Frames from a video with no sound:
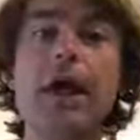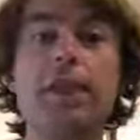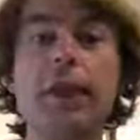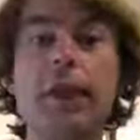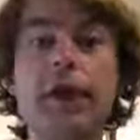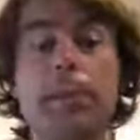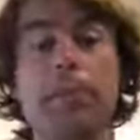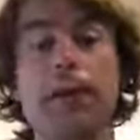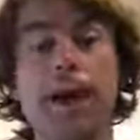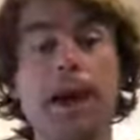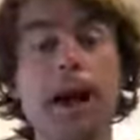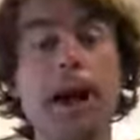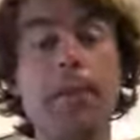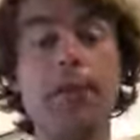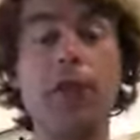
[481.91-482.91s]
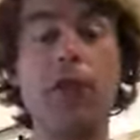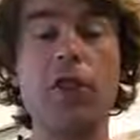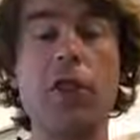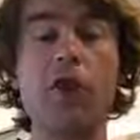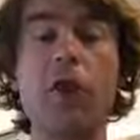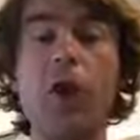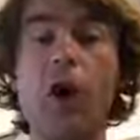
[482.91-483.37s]
they could pick up
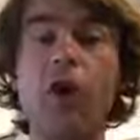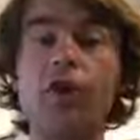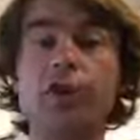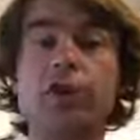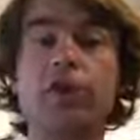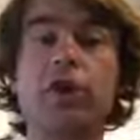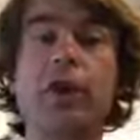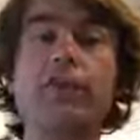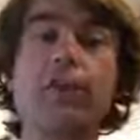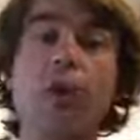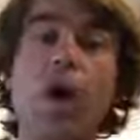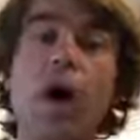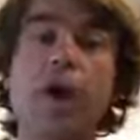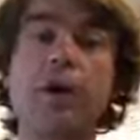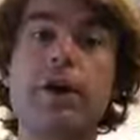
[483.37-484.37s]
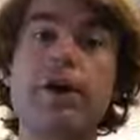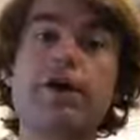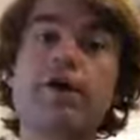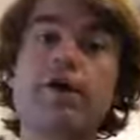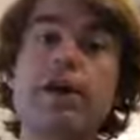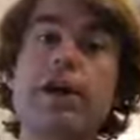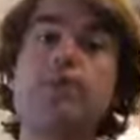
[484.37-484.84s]
the Gulf Stream
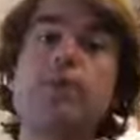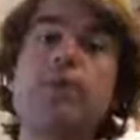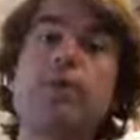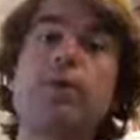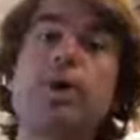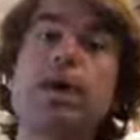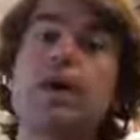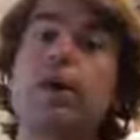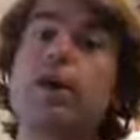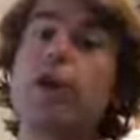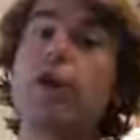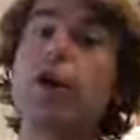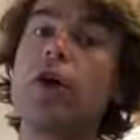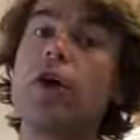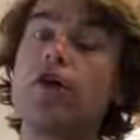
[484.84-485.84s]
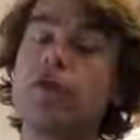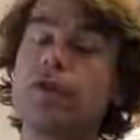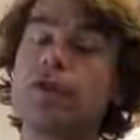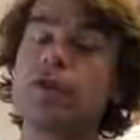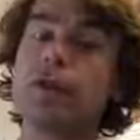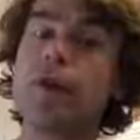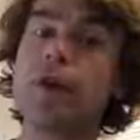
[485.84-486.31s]
waters in between the coast of
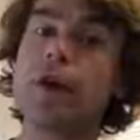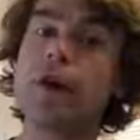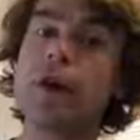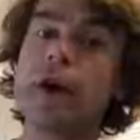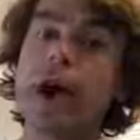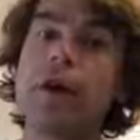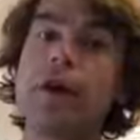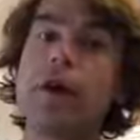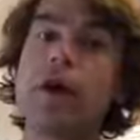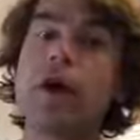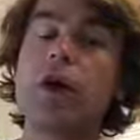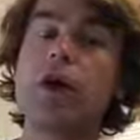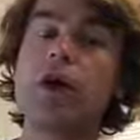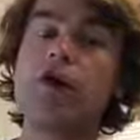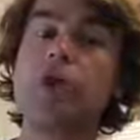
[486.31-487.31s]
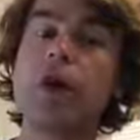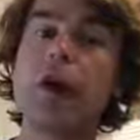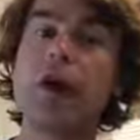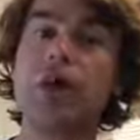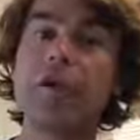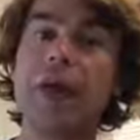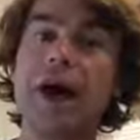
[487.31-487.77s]
Florida and the coast
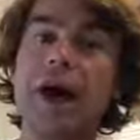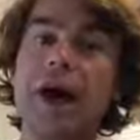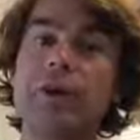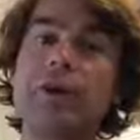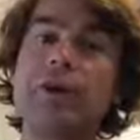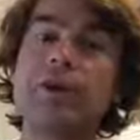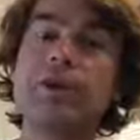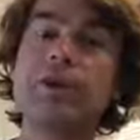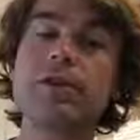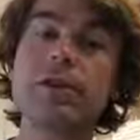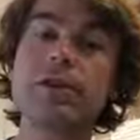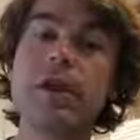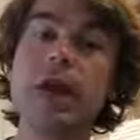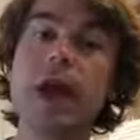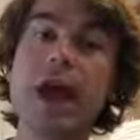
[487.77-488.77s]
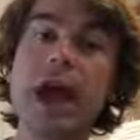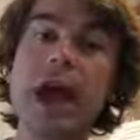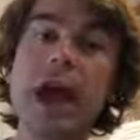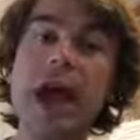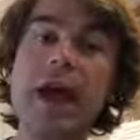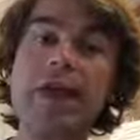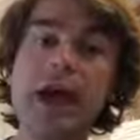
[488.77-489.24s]
of the Bahamas.
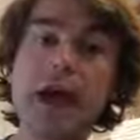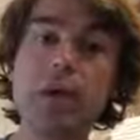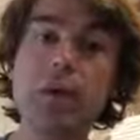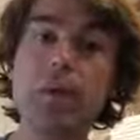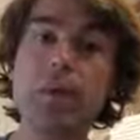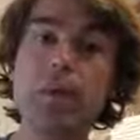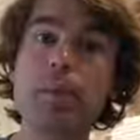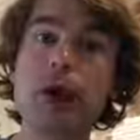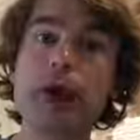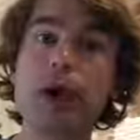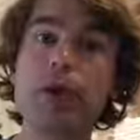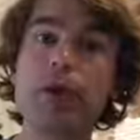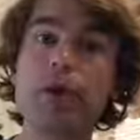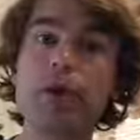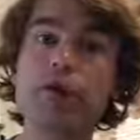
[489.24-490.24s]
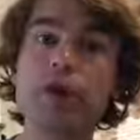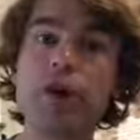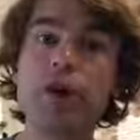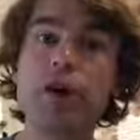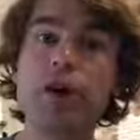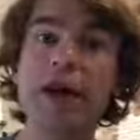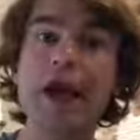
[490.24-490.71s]
And that would propel their
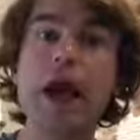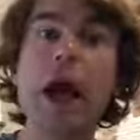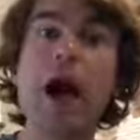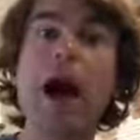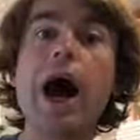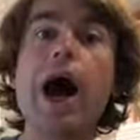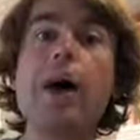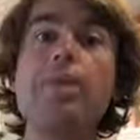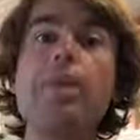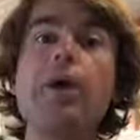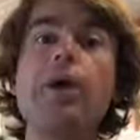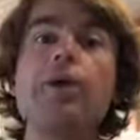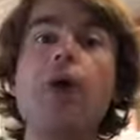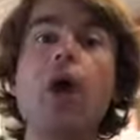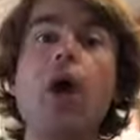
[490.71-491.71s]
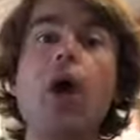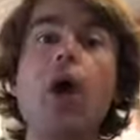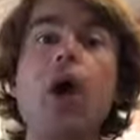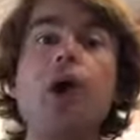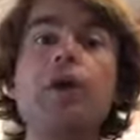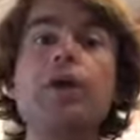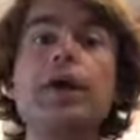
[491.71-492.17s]
journey up
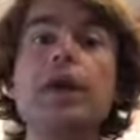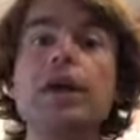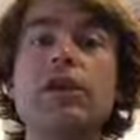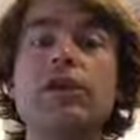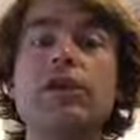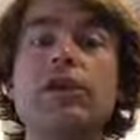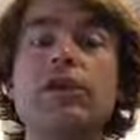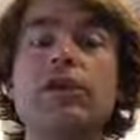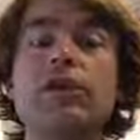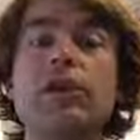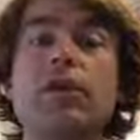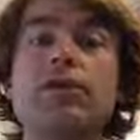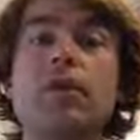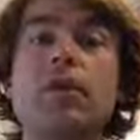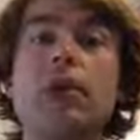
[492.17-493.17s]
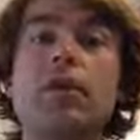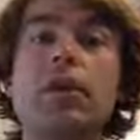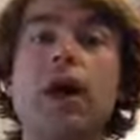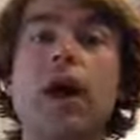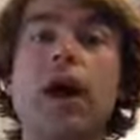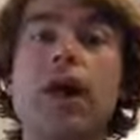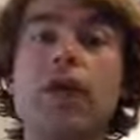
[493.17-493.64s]
along the eastern seaboard
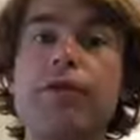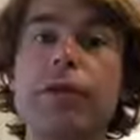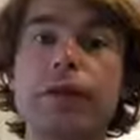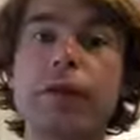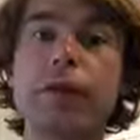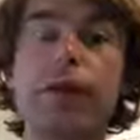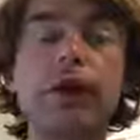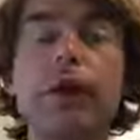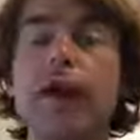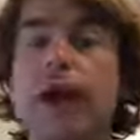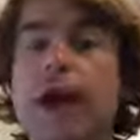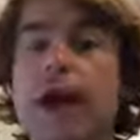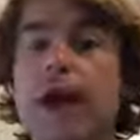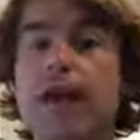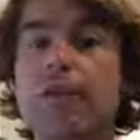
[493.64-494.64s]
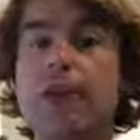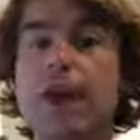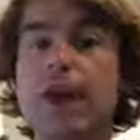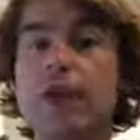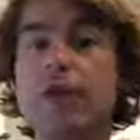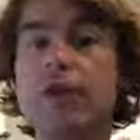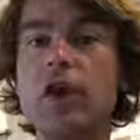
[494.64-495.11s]
of the current United
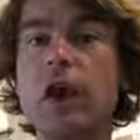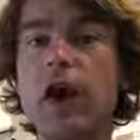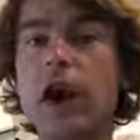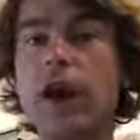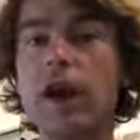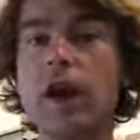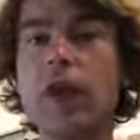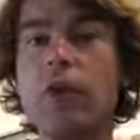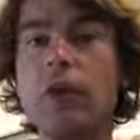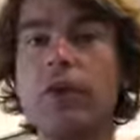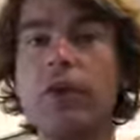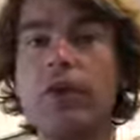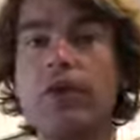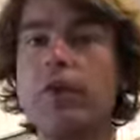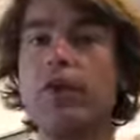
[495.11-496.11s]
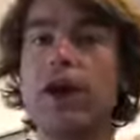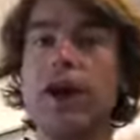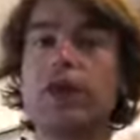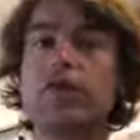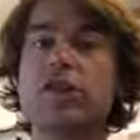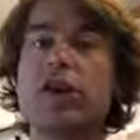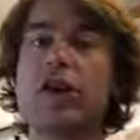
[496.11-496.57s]
States in a northern
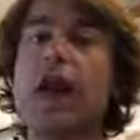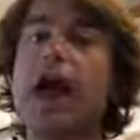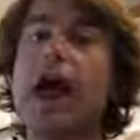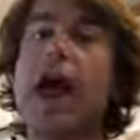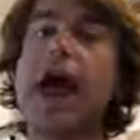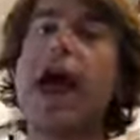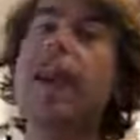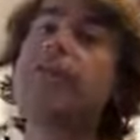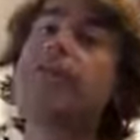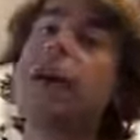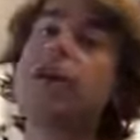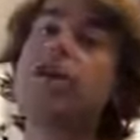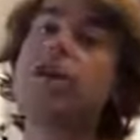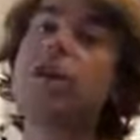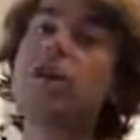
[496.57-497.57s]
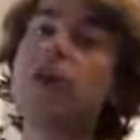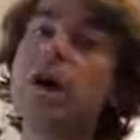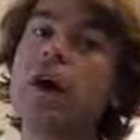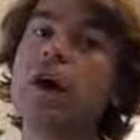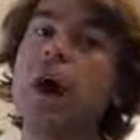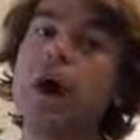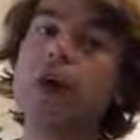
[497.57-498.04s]
direction. And eventually the
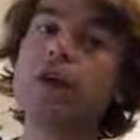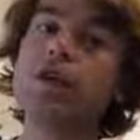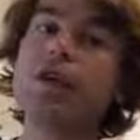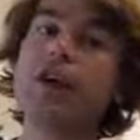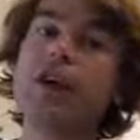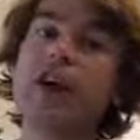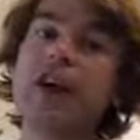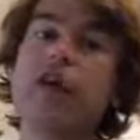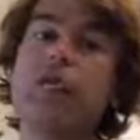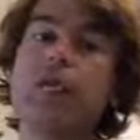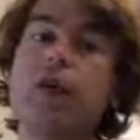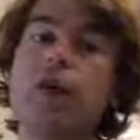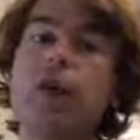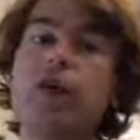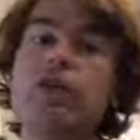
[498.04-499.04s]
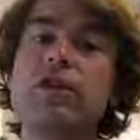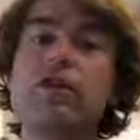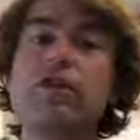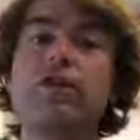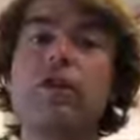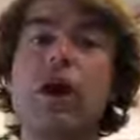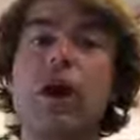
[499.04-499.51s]
Gulf Stream works
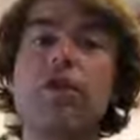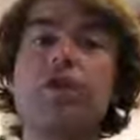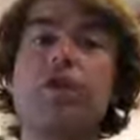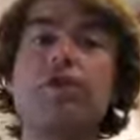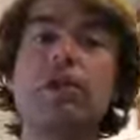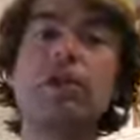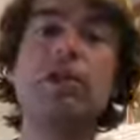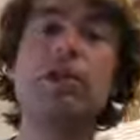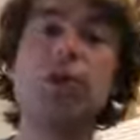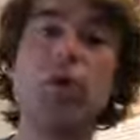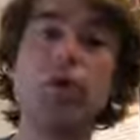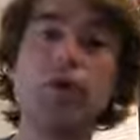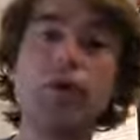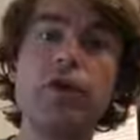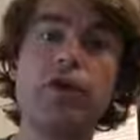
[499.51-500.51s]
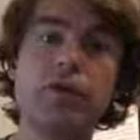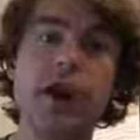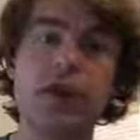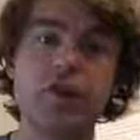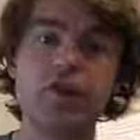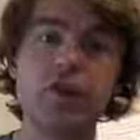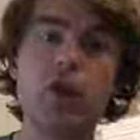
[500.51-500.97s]
itself from a northern
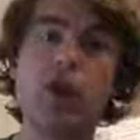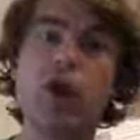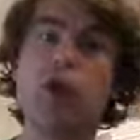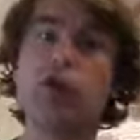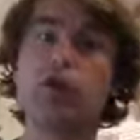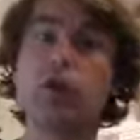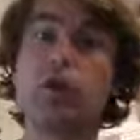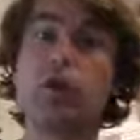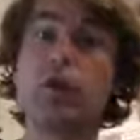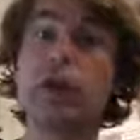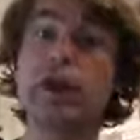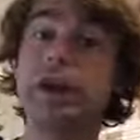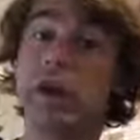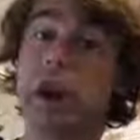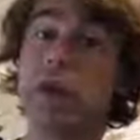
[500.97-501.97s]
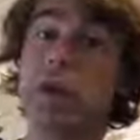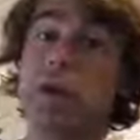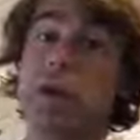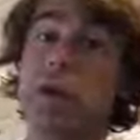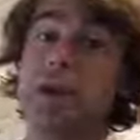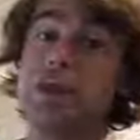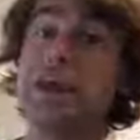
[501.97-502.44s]
direction to really a
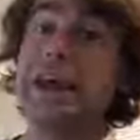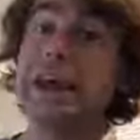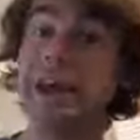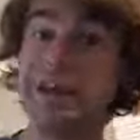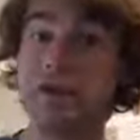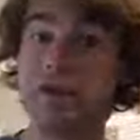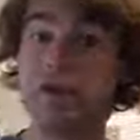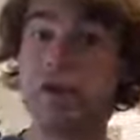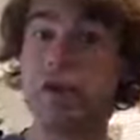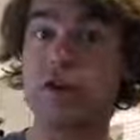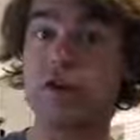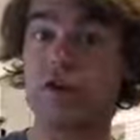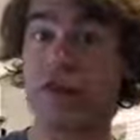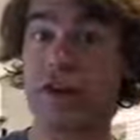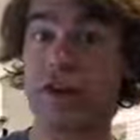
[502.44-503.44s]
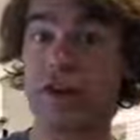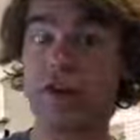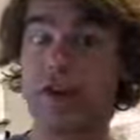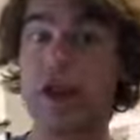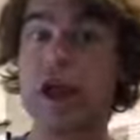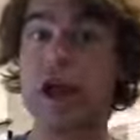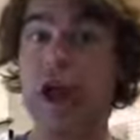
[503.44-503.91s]
northeastern
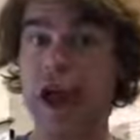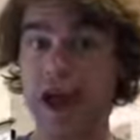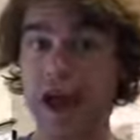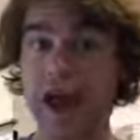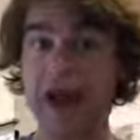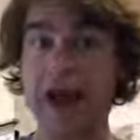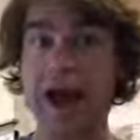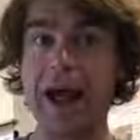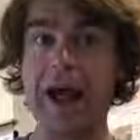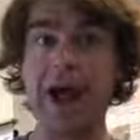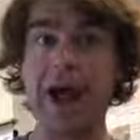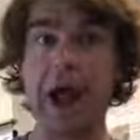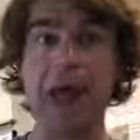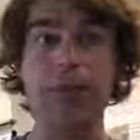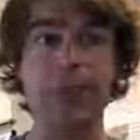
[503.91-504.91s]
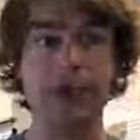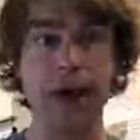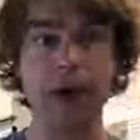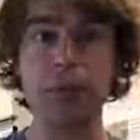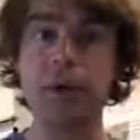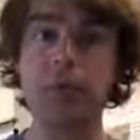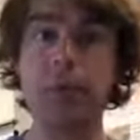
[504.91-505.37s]
direction. And
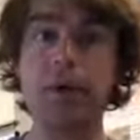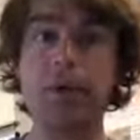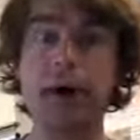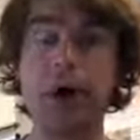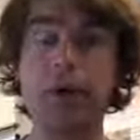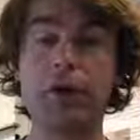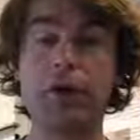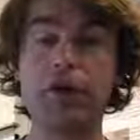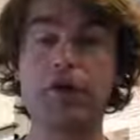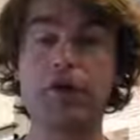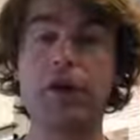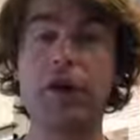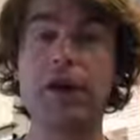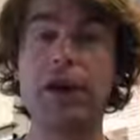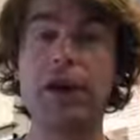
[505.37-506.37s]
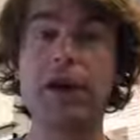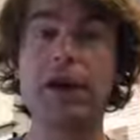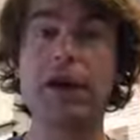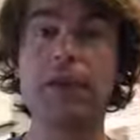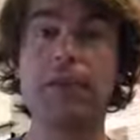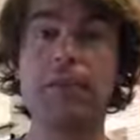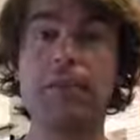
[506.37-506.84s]
that would propel their journey
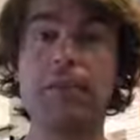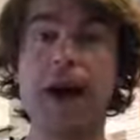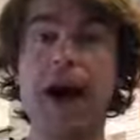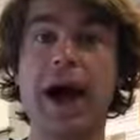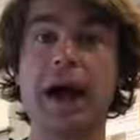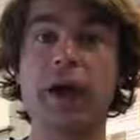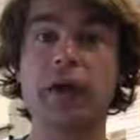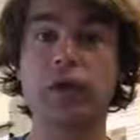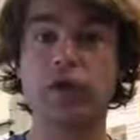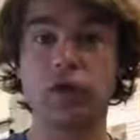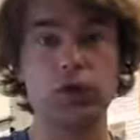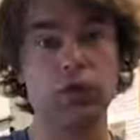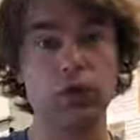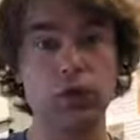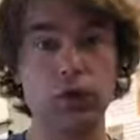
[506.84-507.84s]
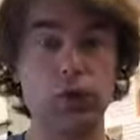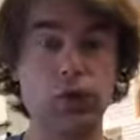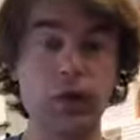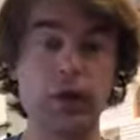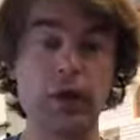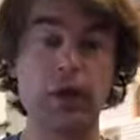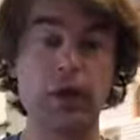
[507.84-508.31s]
back to
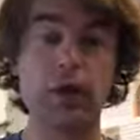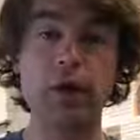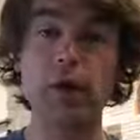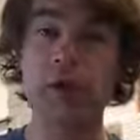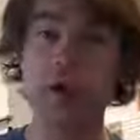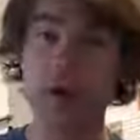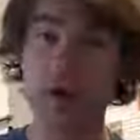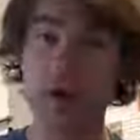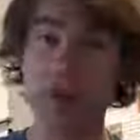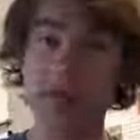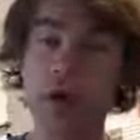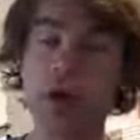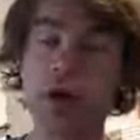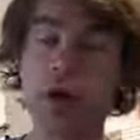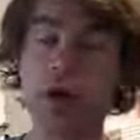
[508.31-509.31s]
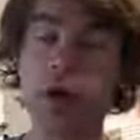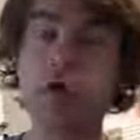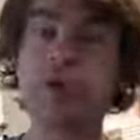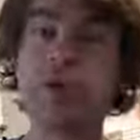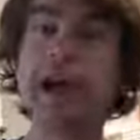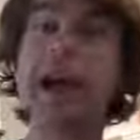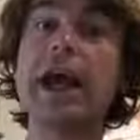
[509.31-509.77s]
Europe
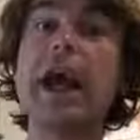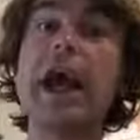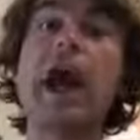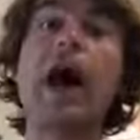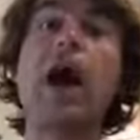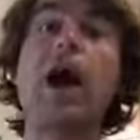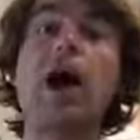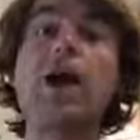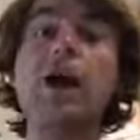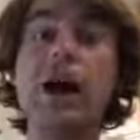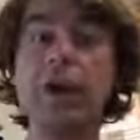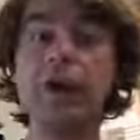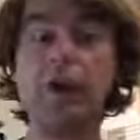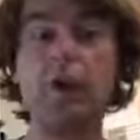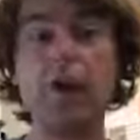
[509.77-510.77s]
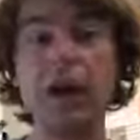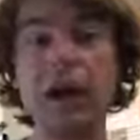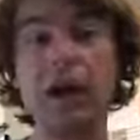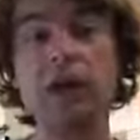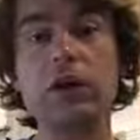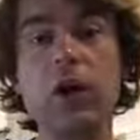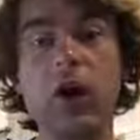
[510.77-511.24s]
using another
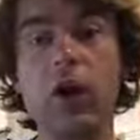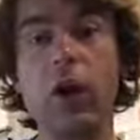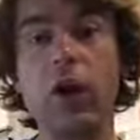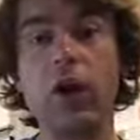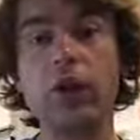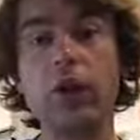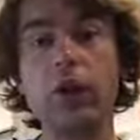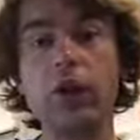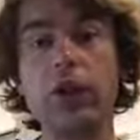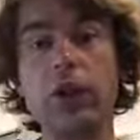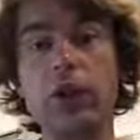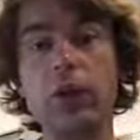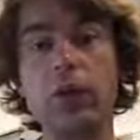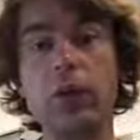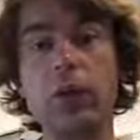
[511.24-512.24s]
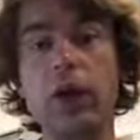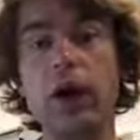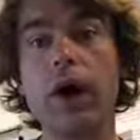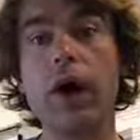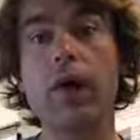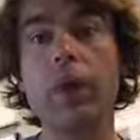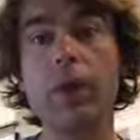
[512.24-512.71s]
wind called the
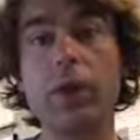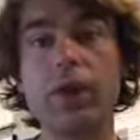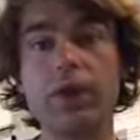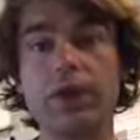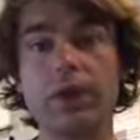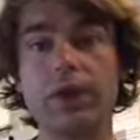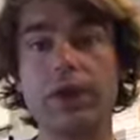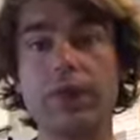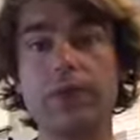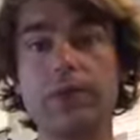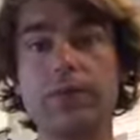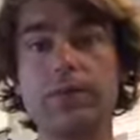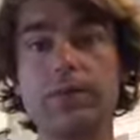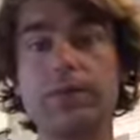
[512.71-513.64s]
westerlies.